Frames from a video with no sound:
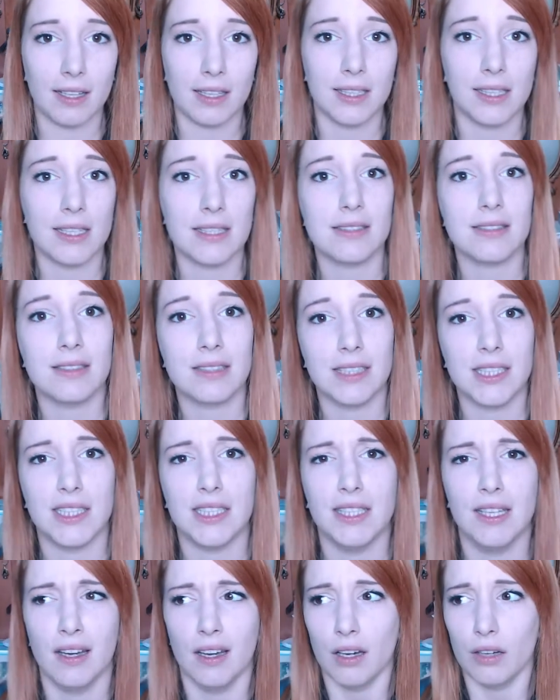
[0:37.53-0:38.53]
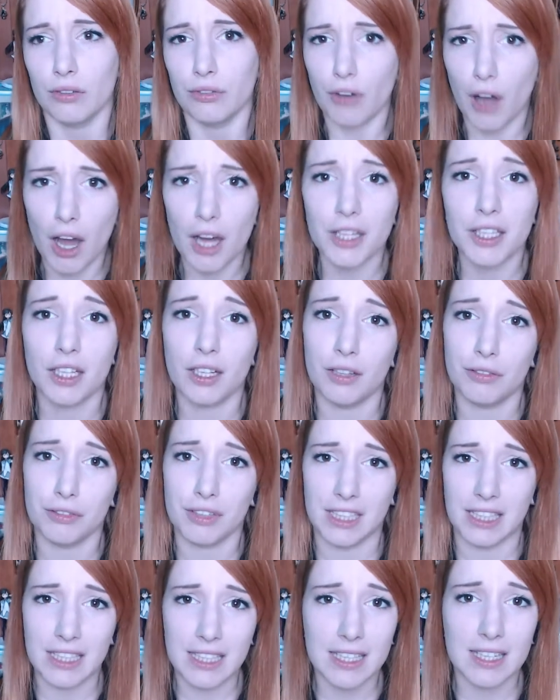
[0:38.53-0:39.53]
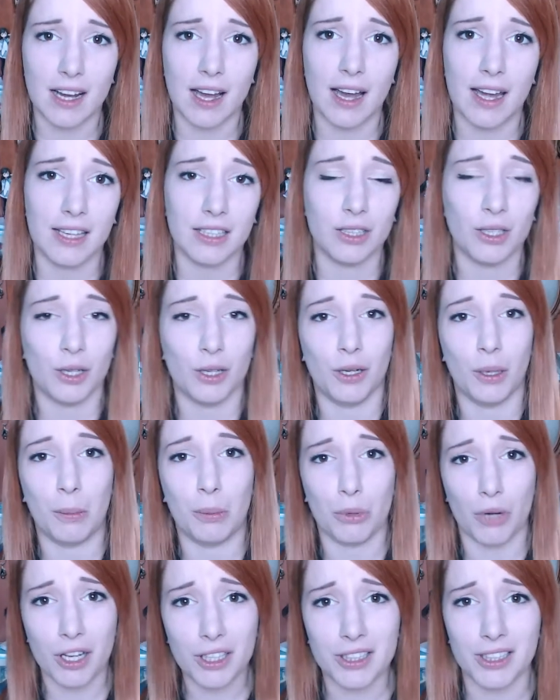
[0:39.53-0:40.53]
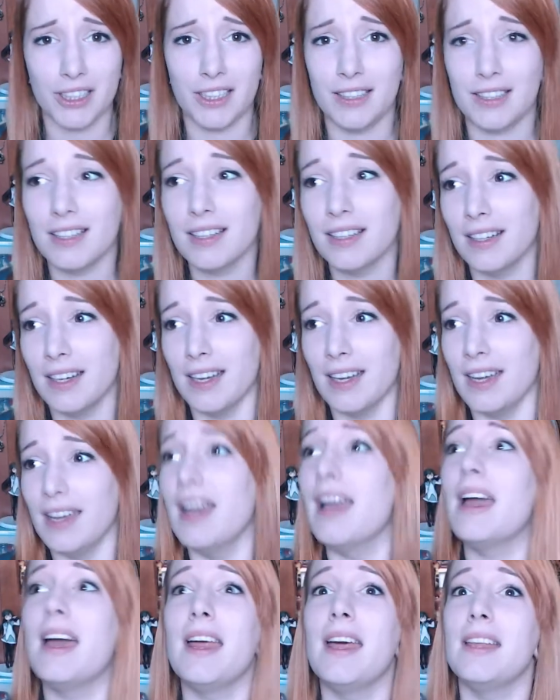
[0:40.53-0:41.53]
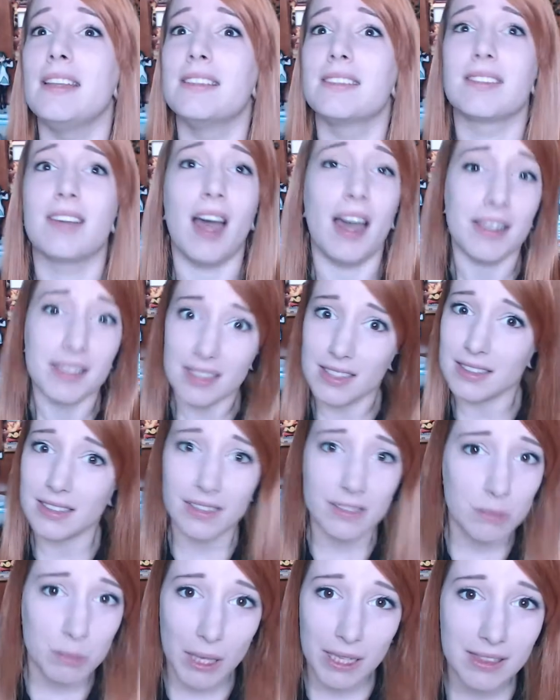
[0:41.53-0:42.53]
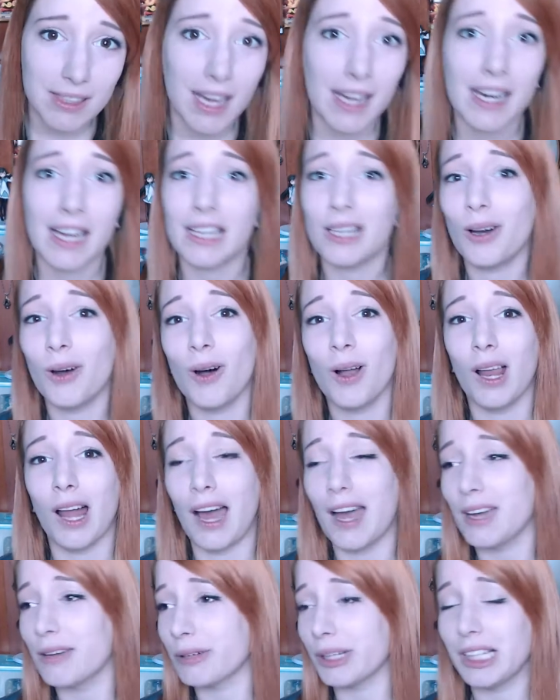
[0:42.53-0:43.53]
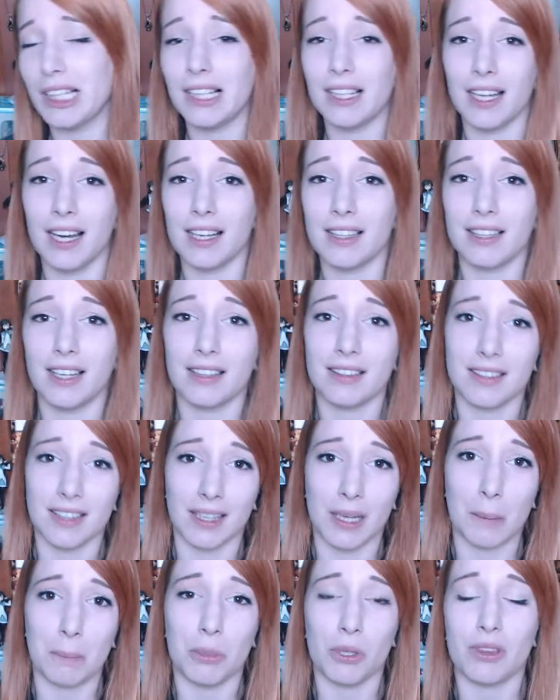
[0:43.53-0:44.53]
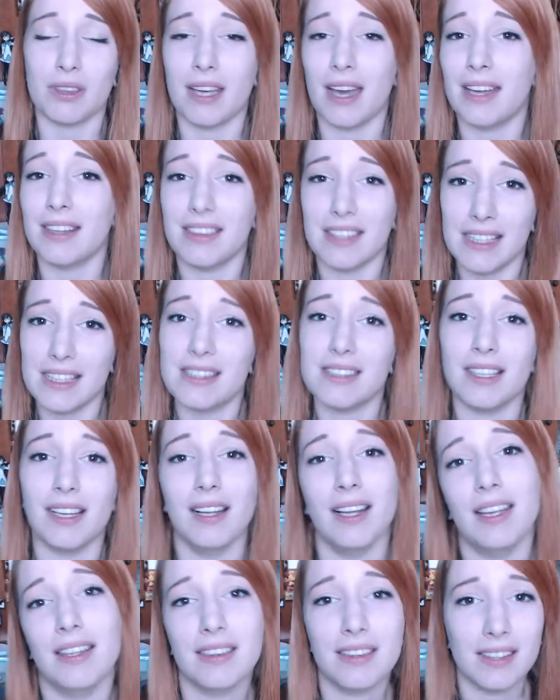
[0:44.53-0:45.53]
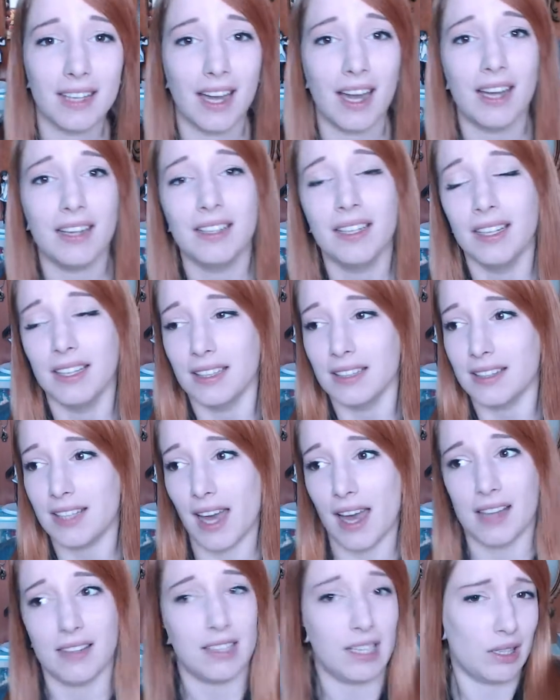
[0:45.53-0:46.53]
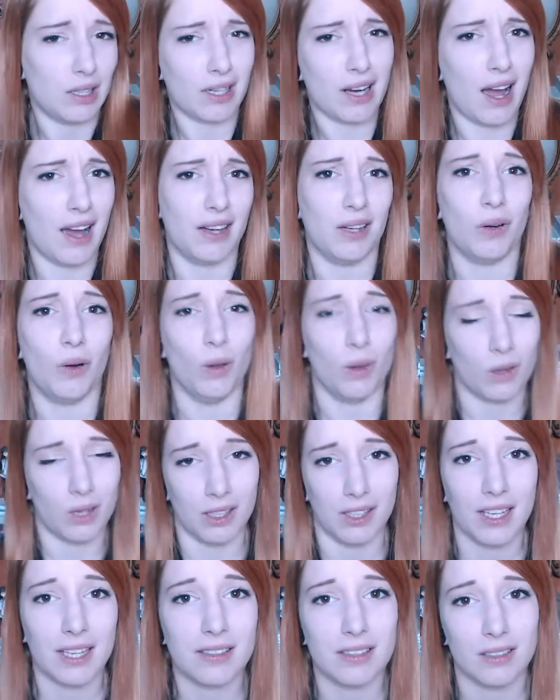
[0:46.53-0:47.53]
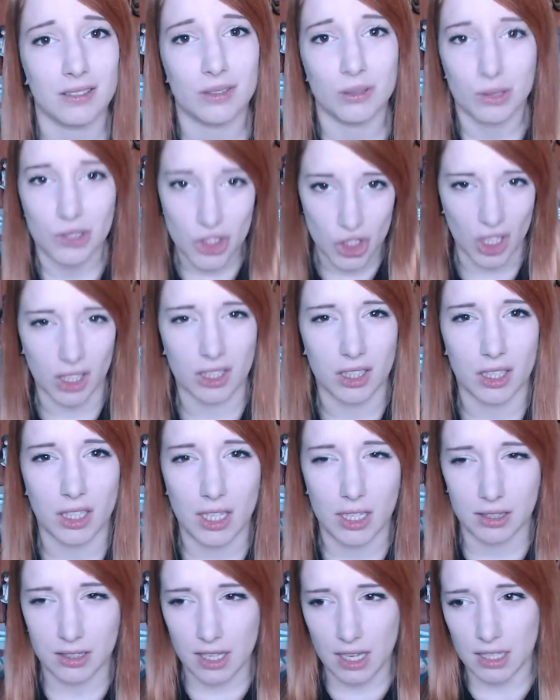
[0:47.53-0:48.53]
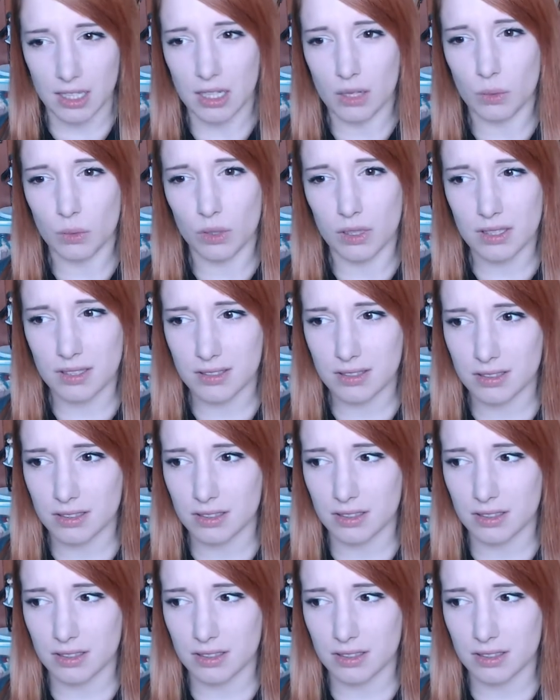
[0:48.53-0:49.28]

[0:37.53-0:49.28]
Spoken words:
It is the father of Gira and her brother, and I didn't expect that at all. I really like that they put that detail and that they are kind of all connected to each other, and that he was